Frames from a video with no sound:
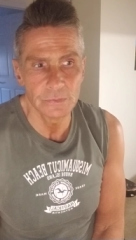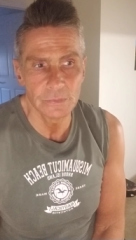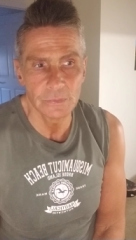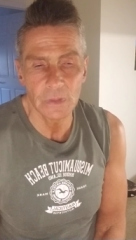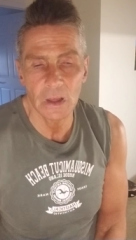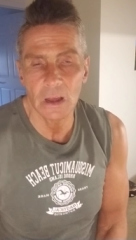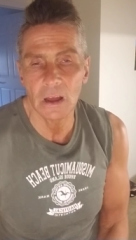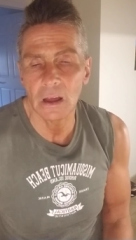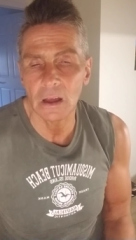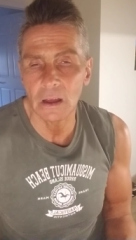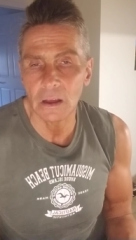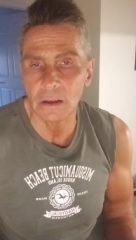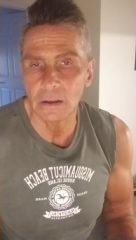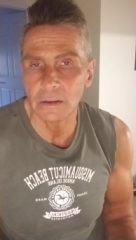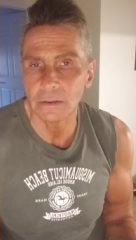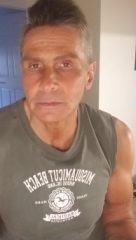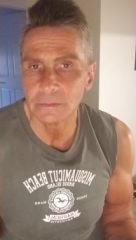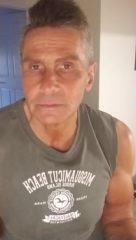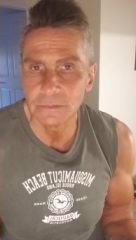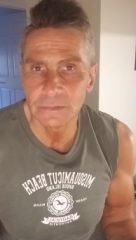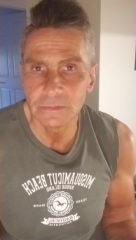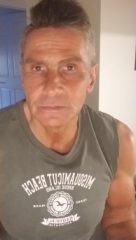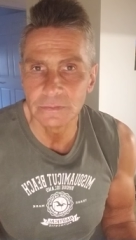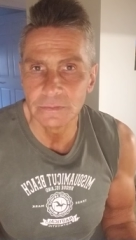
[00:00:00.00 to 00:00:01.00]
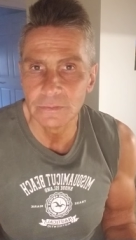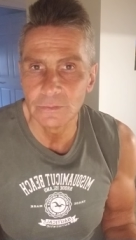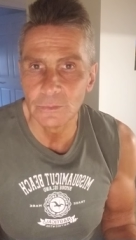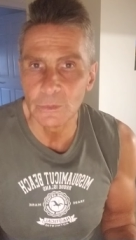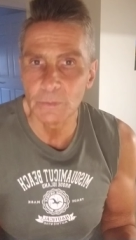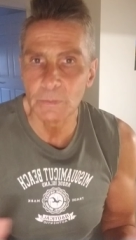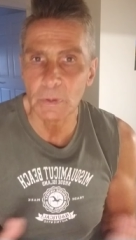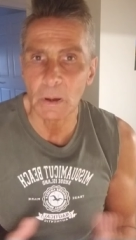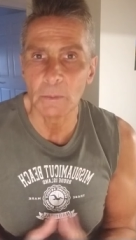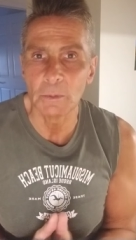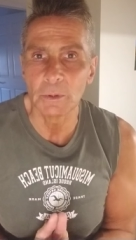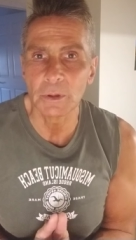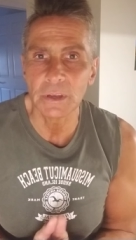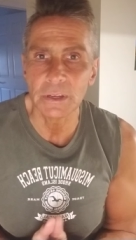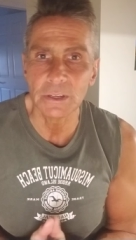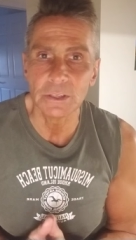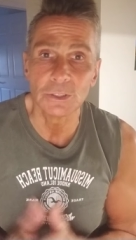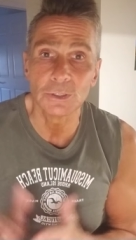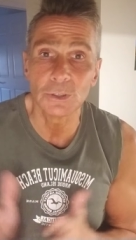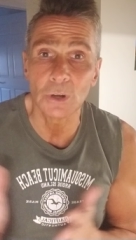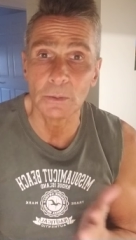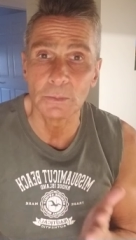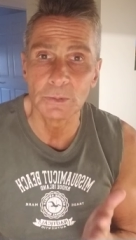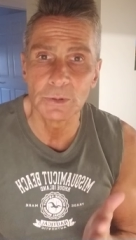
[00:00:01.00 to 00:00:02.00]
uh, Republican
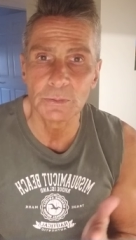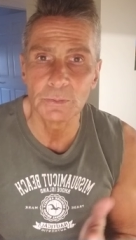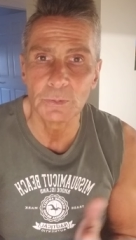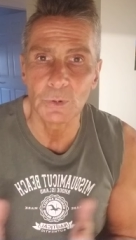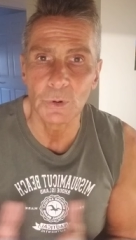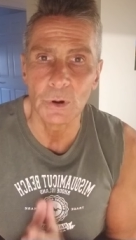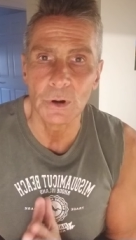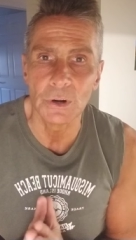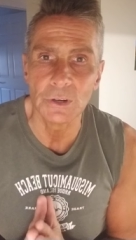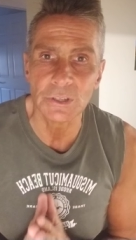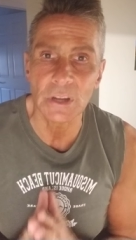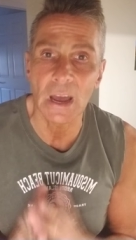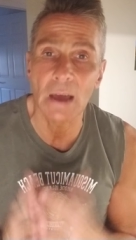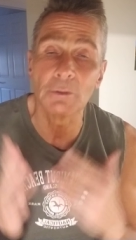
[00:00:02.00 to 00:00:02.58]
Trump supporters.